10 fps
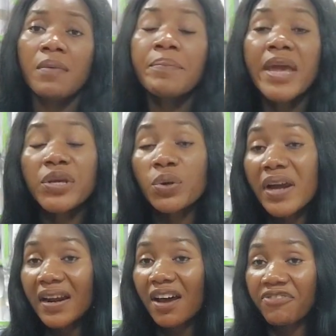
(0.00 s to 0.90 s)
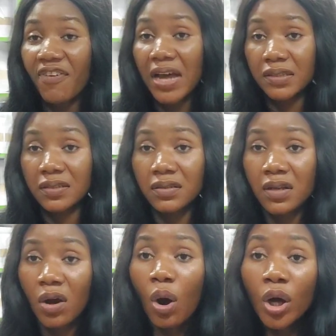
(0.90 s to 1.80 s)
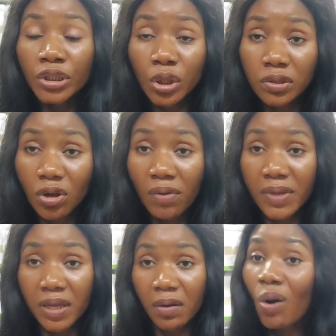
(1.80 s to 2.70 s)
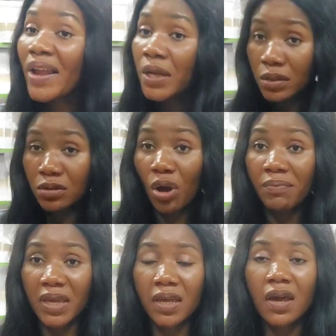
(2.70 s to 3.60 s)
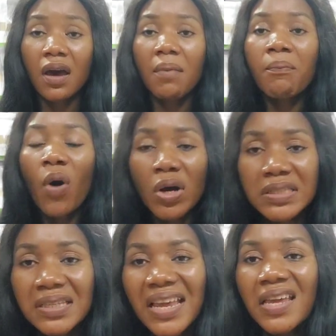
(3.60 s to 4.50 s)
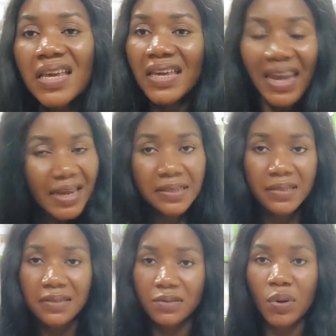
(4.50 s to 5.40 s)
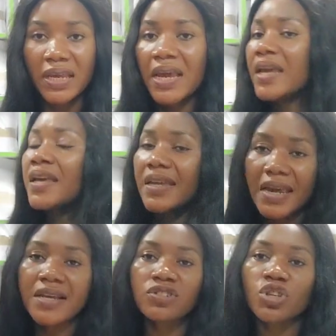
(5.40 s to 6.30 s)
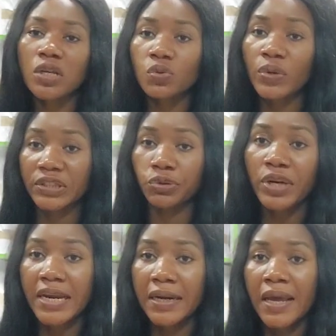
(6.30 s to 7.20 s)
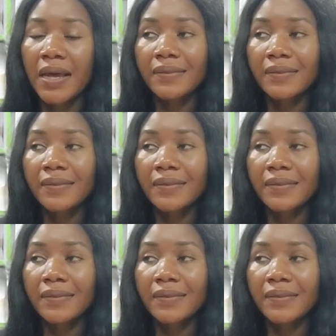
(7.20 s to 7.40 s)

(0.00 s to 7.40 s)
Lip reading: make you gather fat on your tummy or in your tummy, but in case, okay, in case, just waist train.